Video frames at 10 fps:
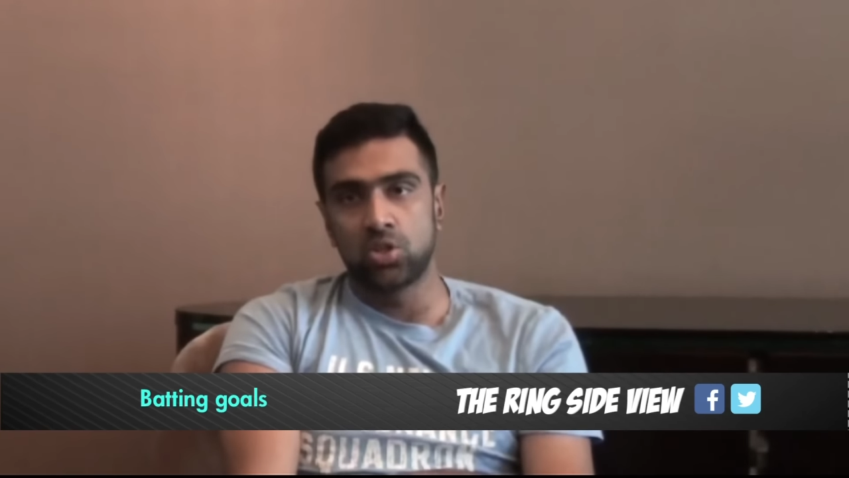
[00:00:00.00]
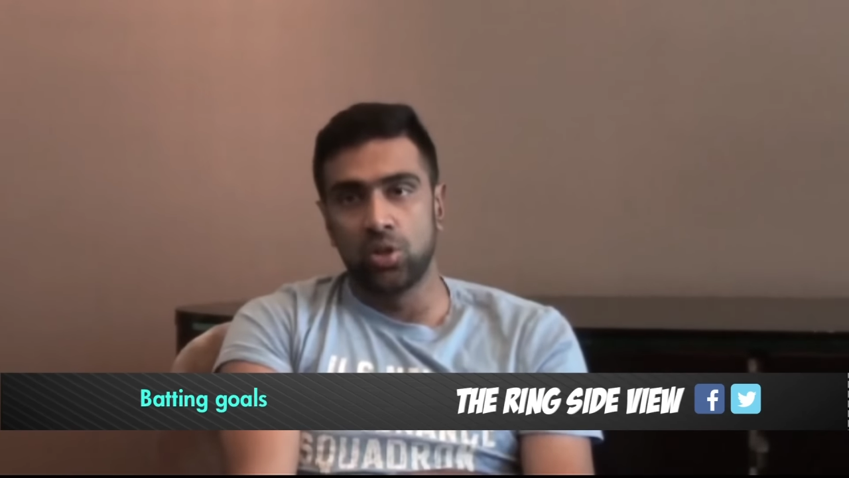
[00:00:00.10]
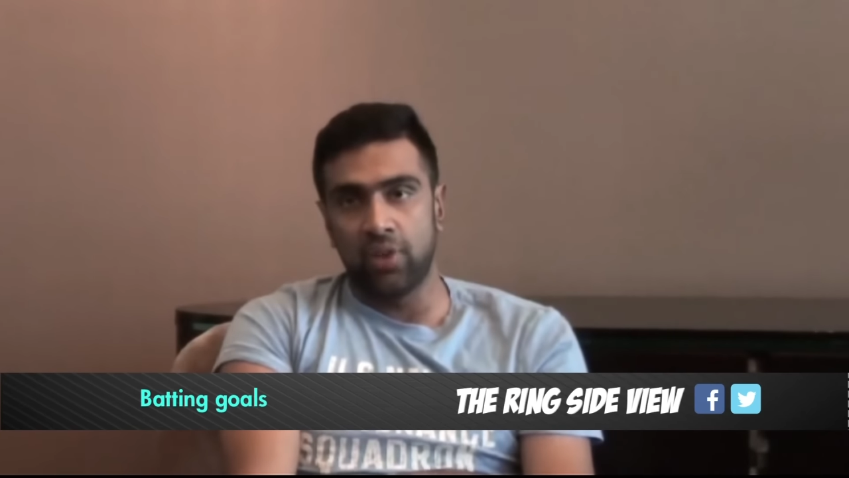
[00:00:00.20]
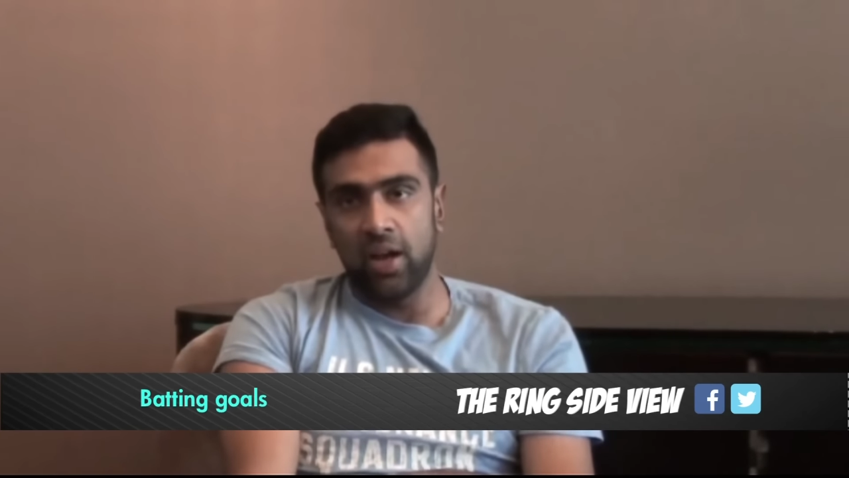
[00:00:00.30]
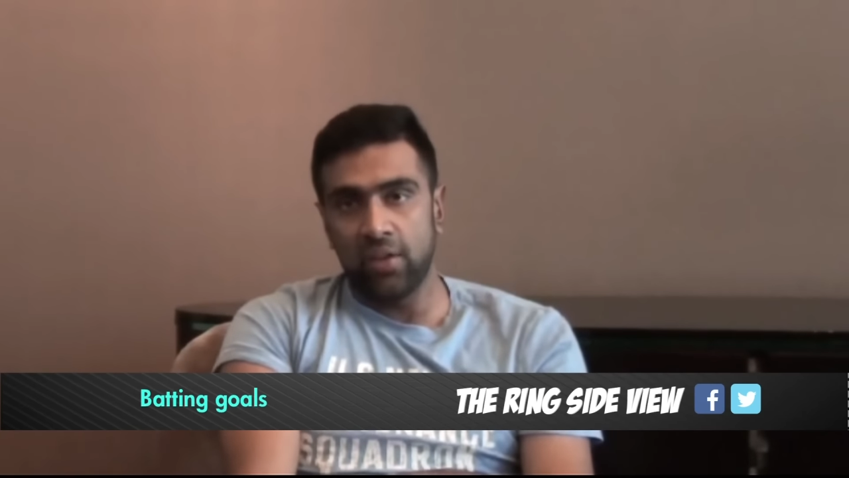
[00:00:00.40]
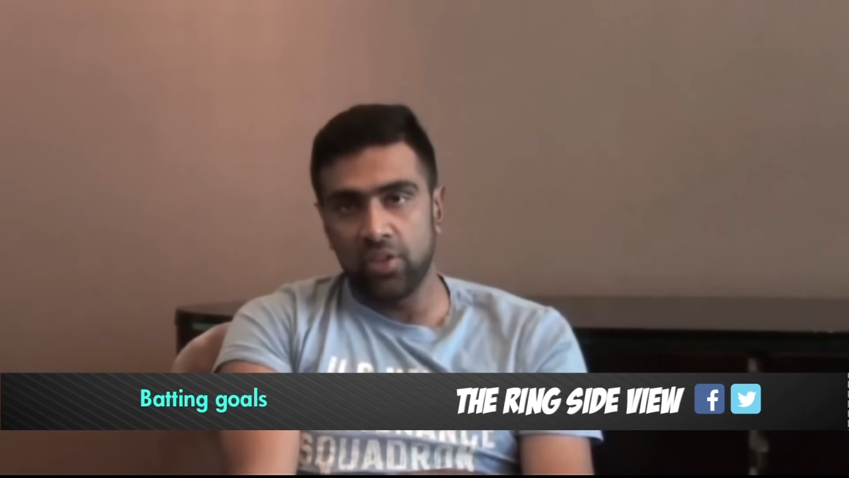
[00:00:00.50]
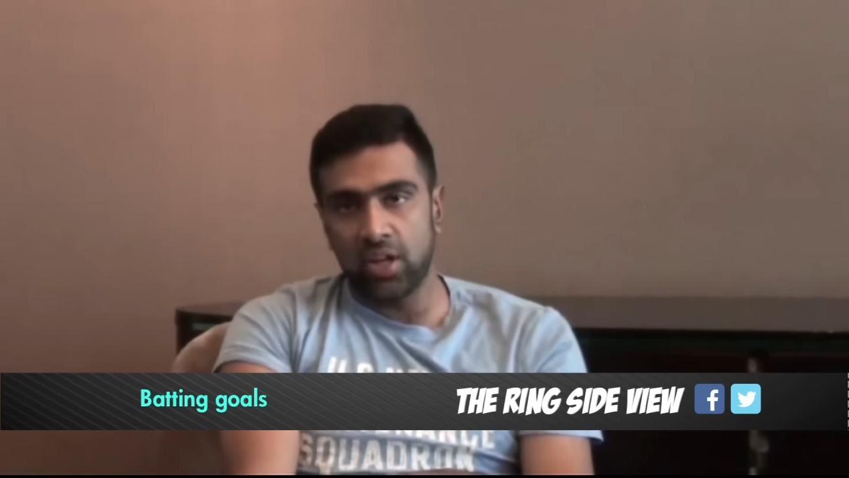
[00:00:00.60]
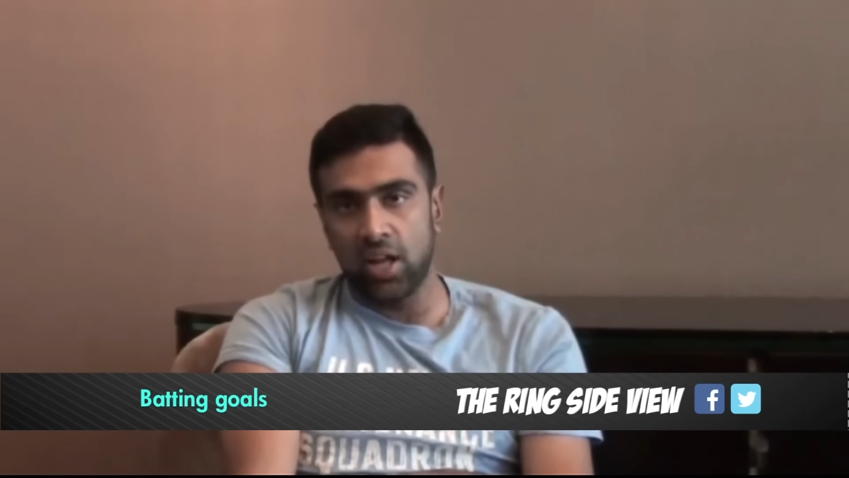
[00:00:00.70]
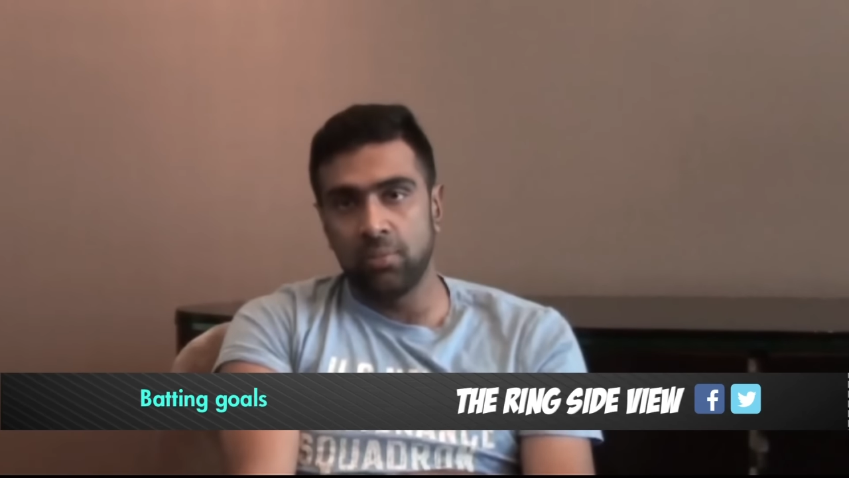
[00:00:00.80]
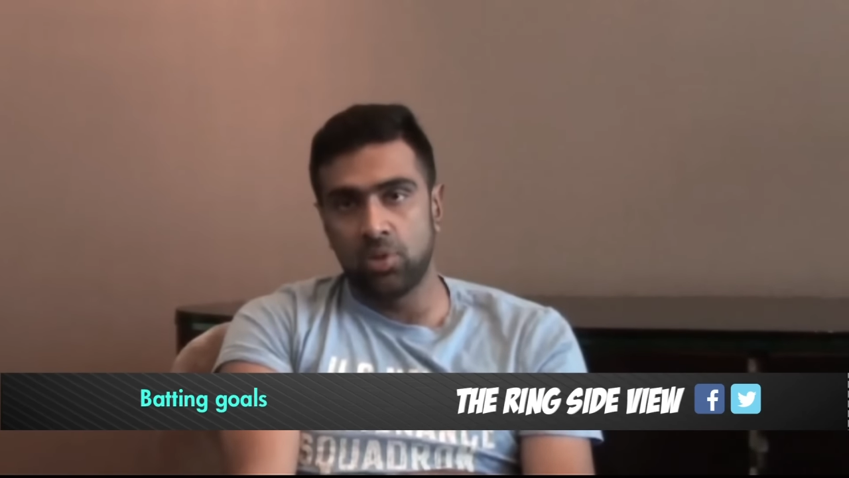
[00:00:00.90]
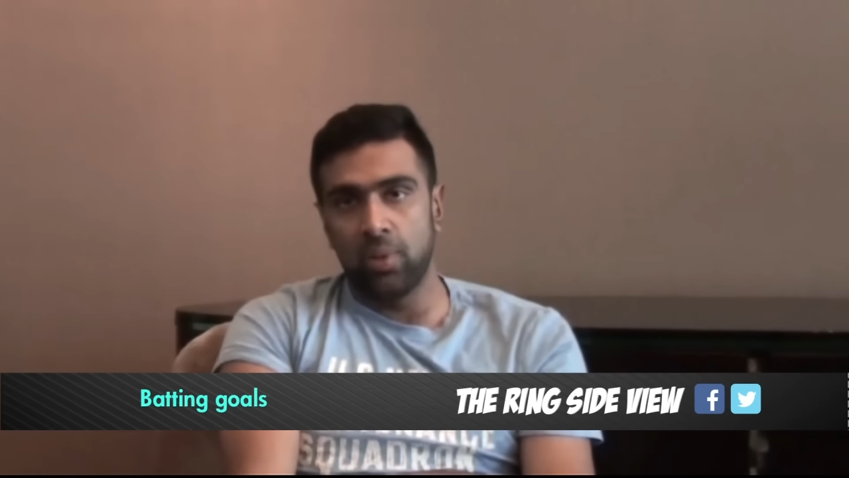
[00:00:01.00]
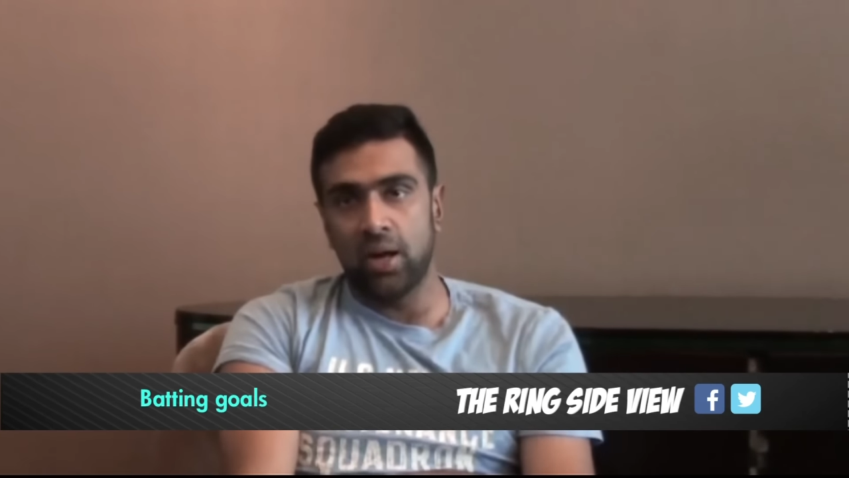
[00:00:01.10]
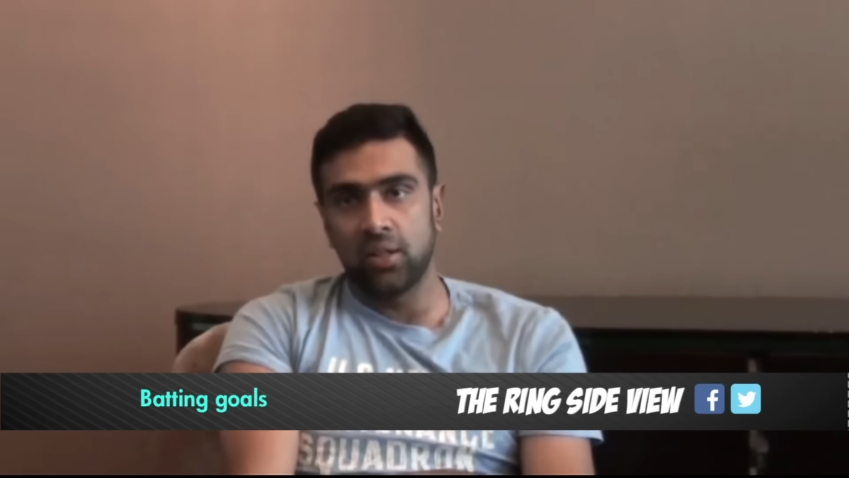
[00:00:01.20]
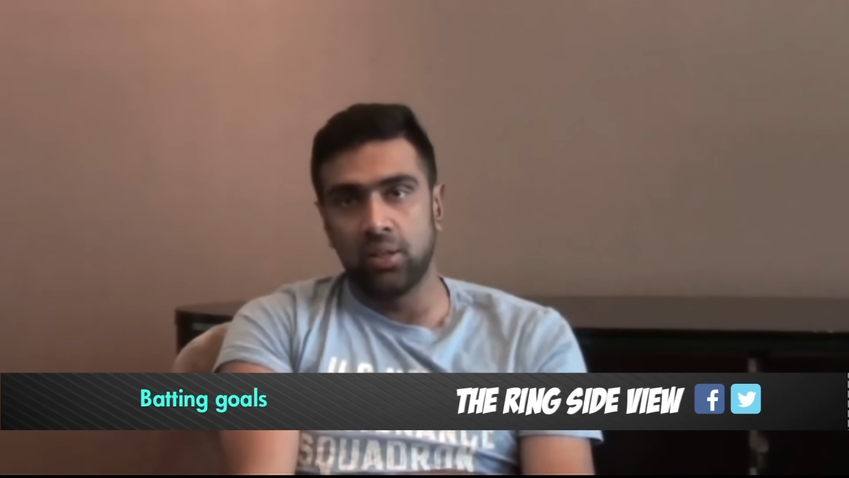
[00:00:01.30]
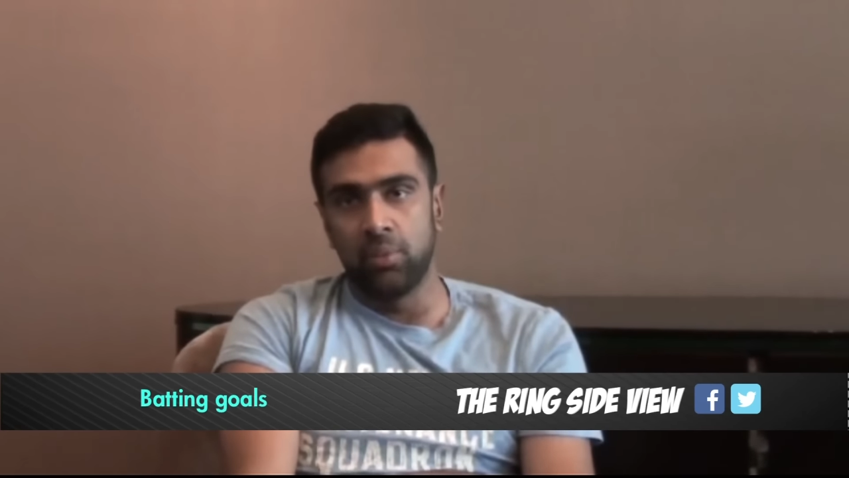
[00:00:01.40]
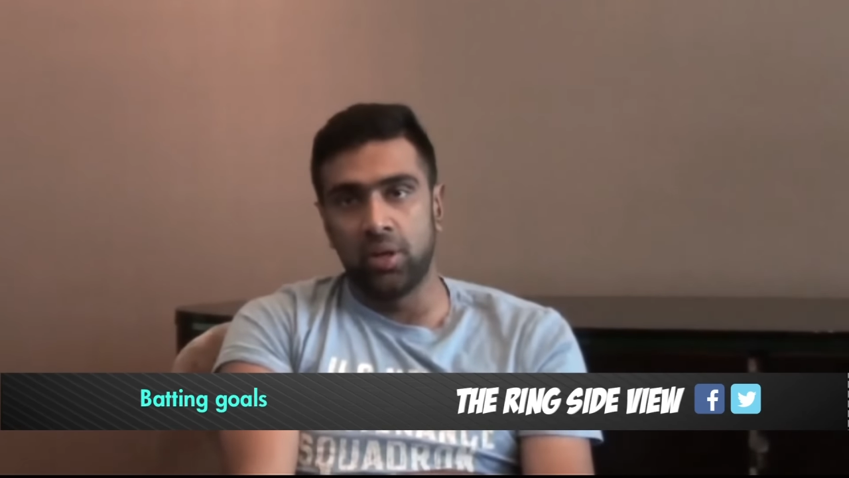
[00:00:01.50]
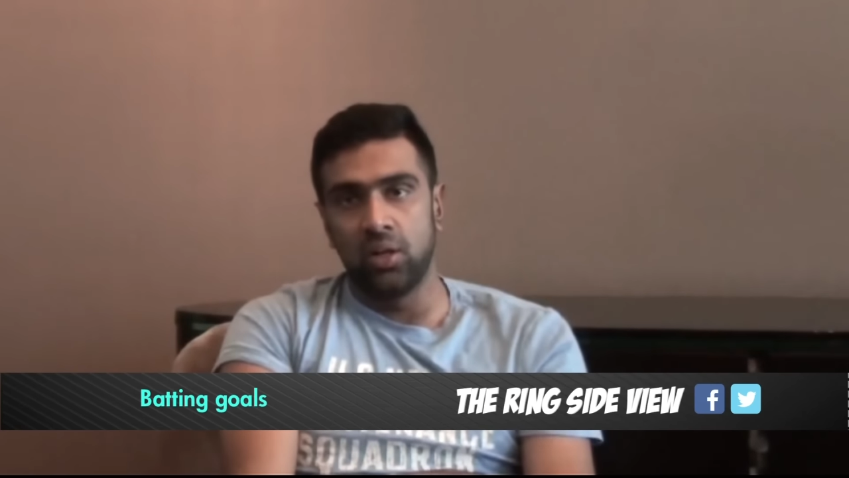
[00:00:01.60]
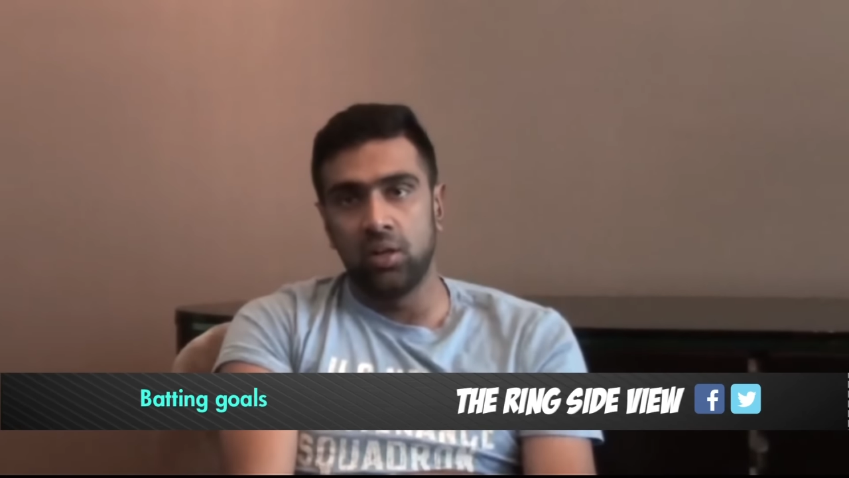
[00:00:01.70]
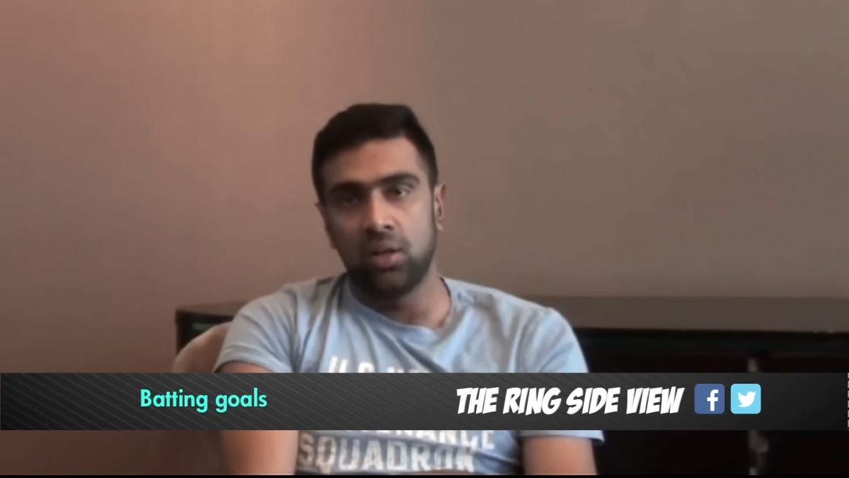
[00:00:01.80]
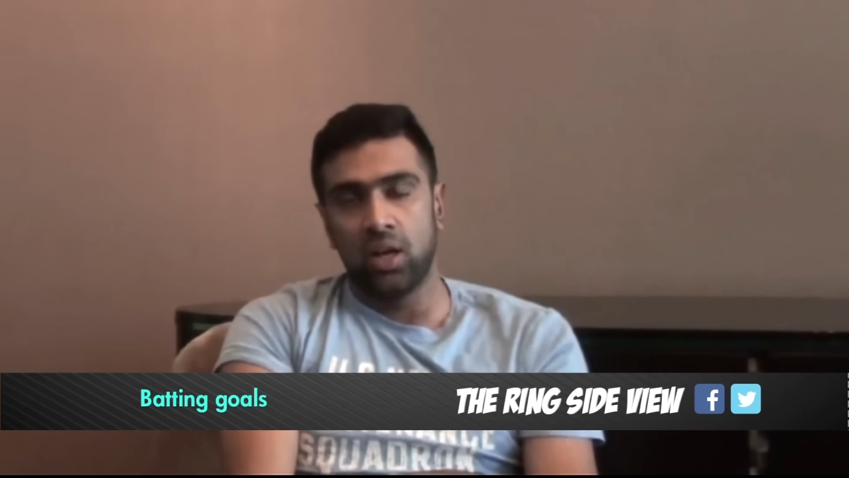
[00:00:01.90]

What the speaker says: So if I have the time to bat in the middle,